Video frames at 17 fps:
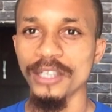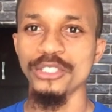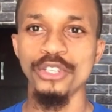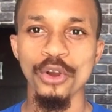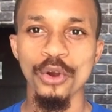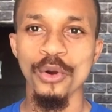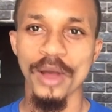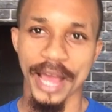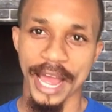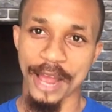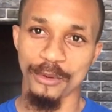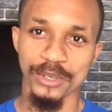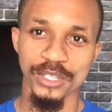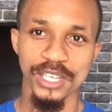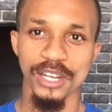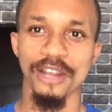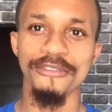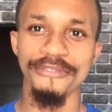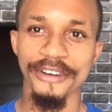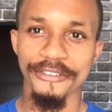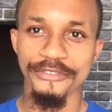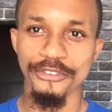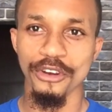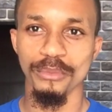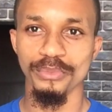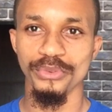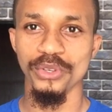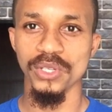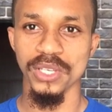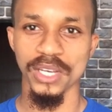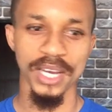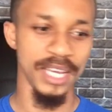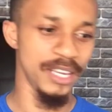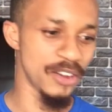Though I was a lover of
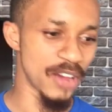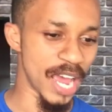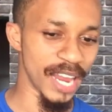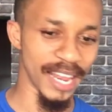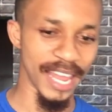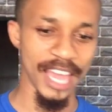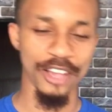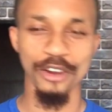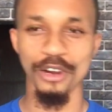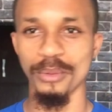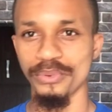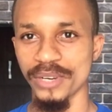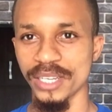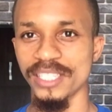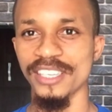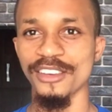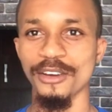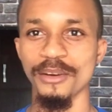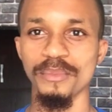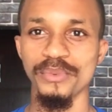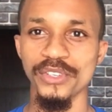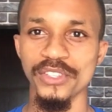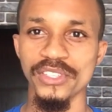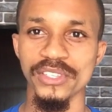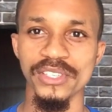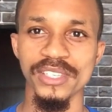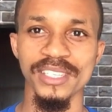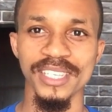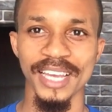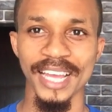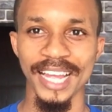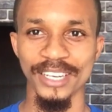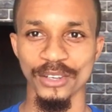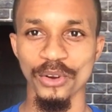computer, you know, I like operating computers
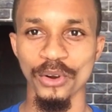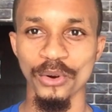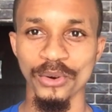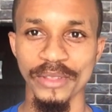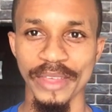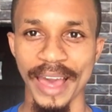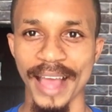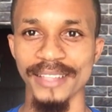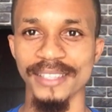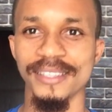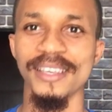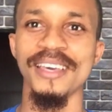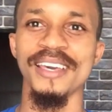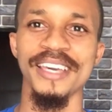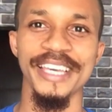and all that.